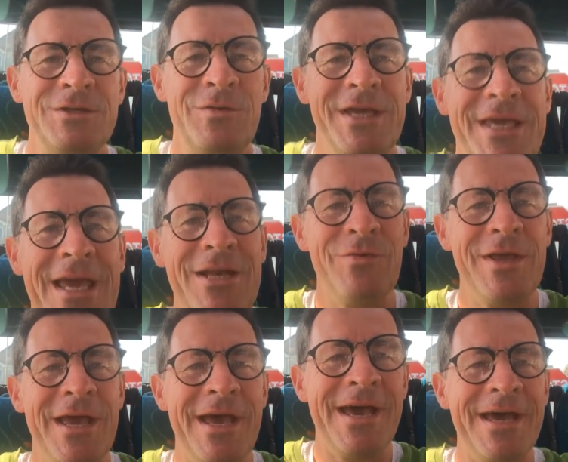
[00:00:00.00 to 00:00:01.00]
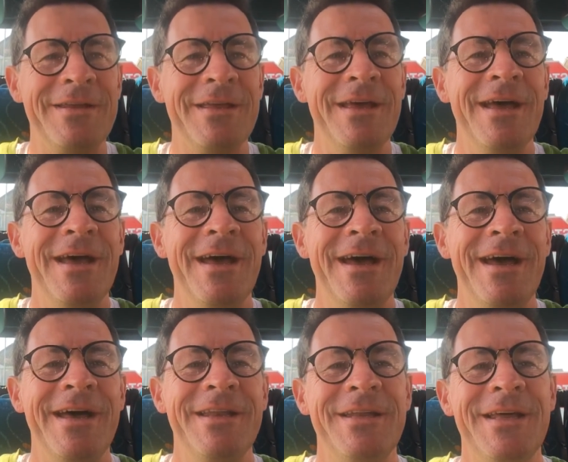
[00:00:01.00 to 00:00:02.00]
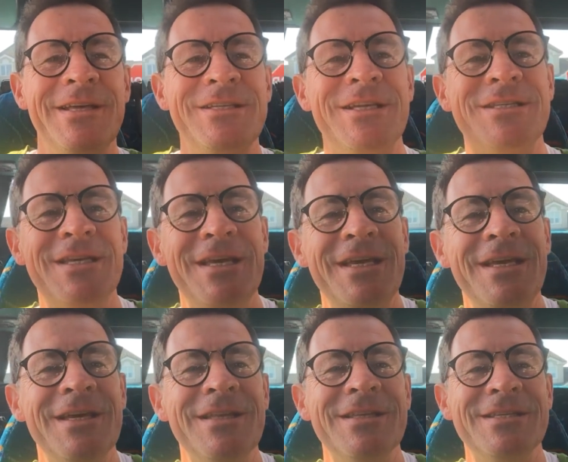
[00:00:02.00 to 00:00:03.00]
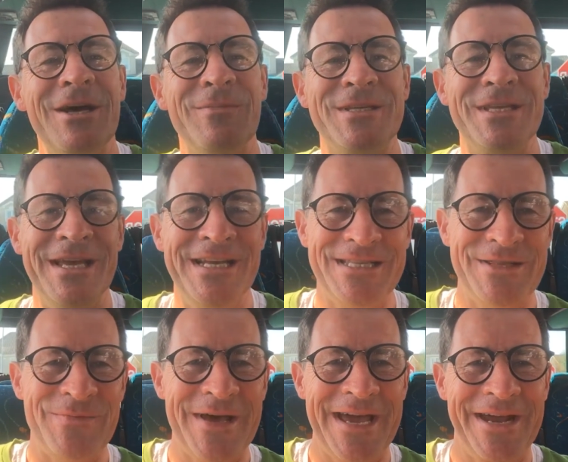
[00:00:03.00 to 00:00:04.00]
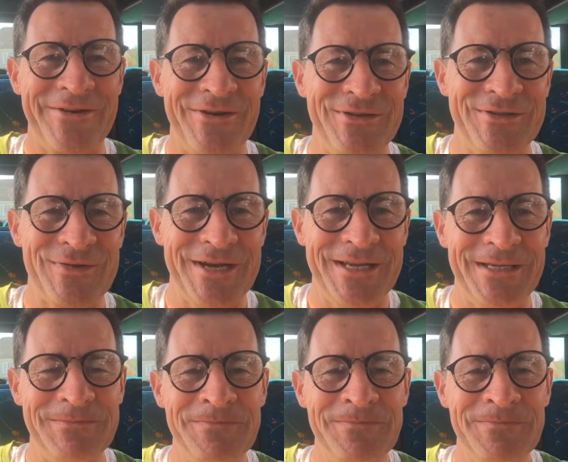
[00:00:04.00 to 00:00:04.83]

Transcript: weekend we had, and as you can see, the stop signs in the background as well.